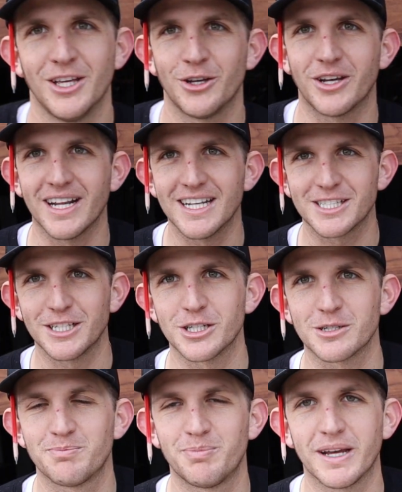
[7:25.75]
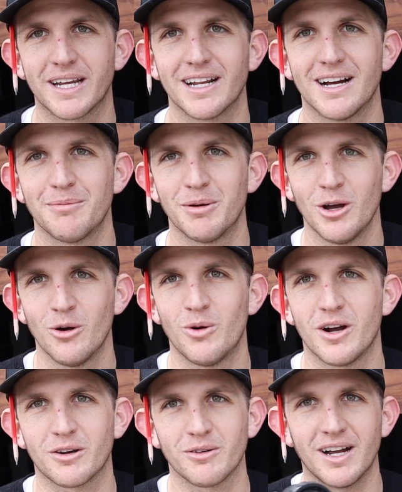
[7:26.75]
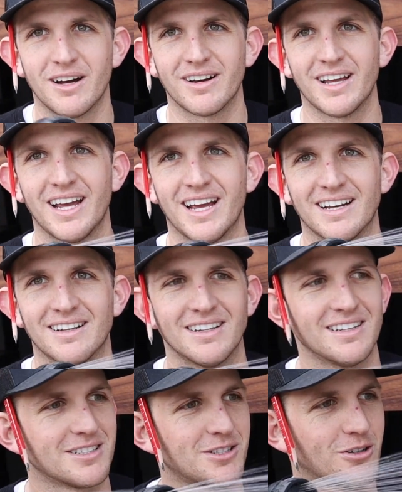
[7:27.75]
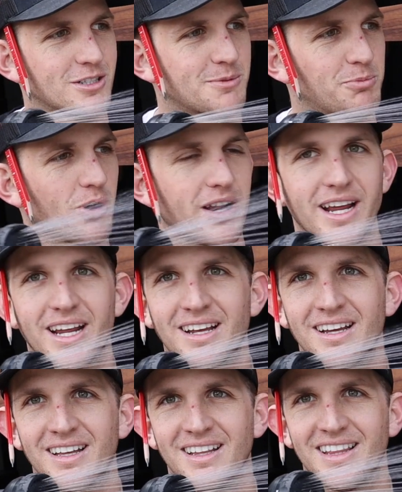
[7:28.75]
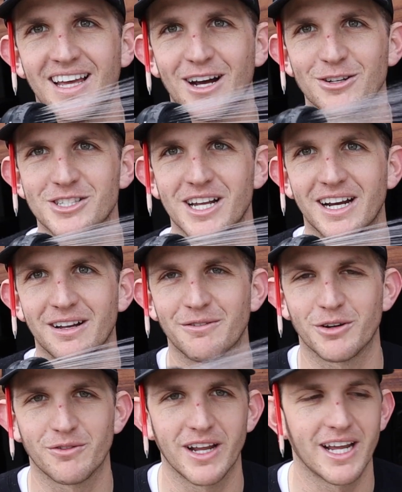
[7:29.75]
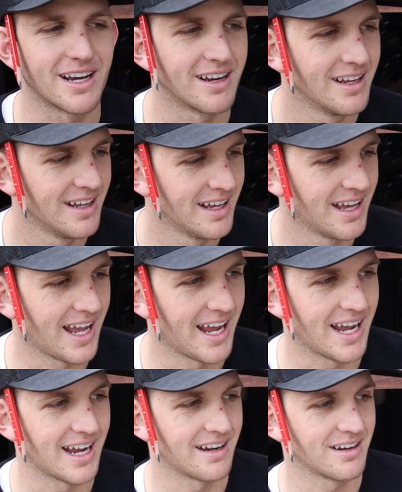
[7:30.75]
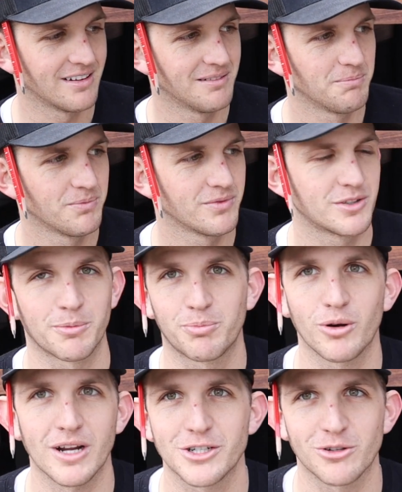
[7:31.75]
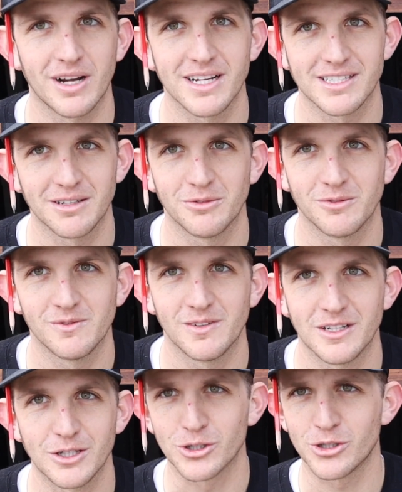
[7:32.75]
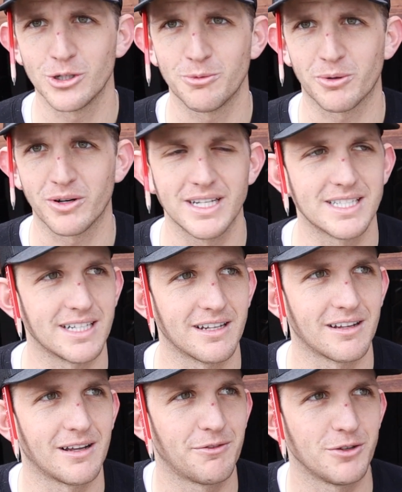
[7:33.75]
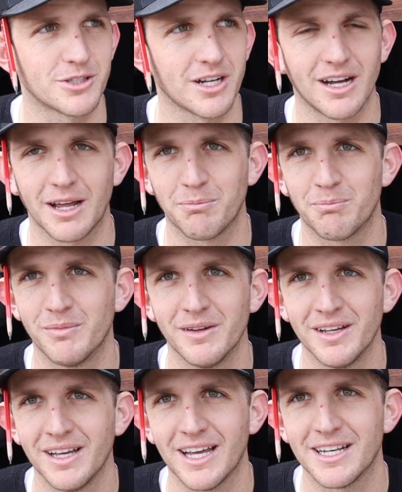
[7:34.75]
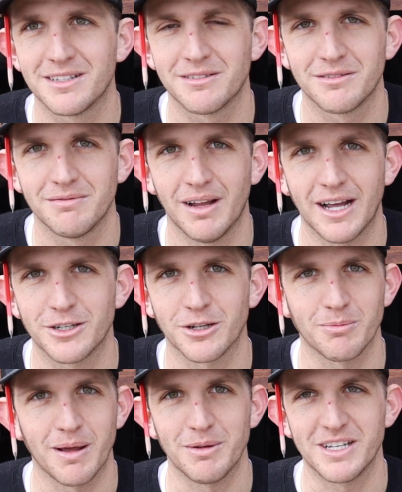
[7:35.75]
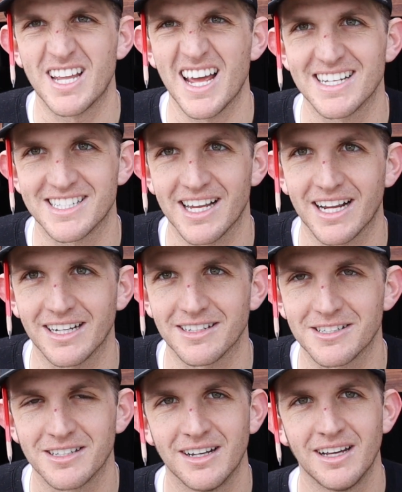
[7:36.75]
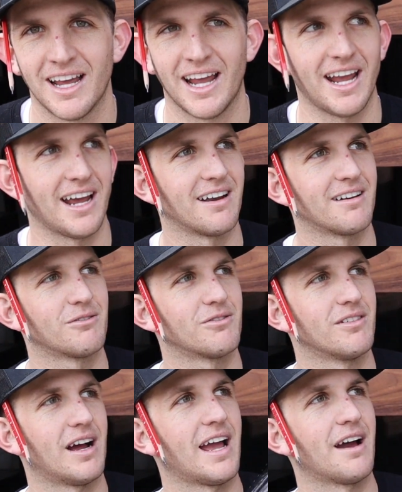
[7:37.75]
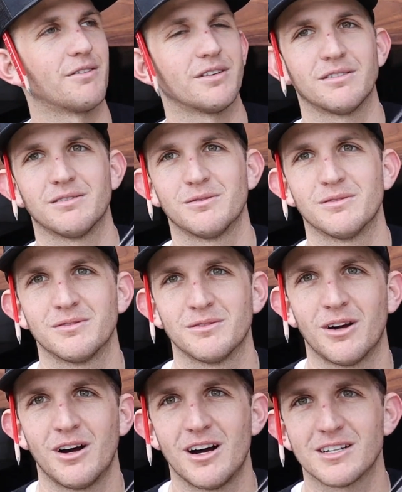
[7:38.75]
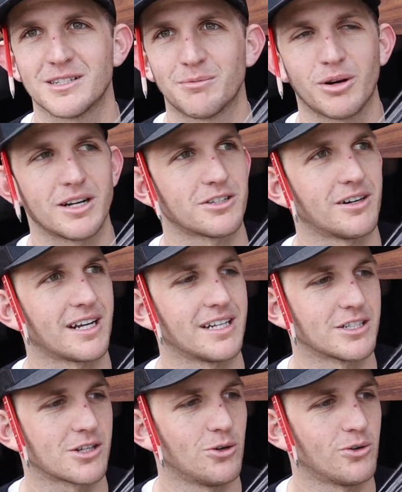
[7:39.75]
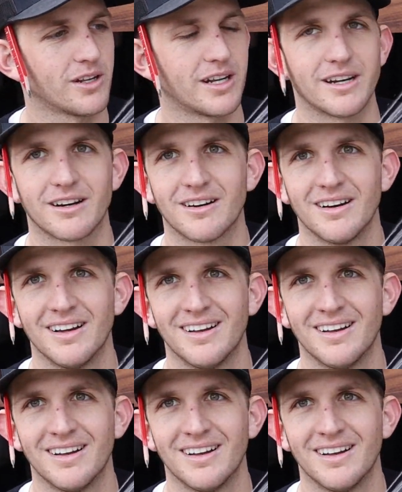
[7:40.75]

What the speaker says: you could easily just pick it up, walk around, and start spraying the outside of your van. And to pressurize it is super easy. If you saw, I took maybe 10 seconds, and I have awesome pressure, and I can just hold it here,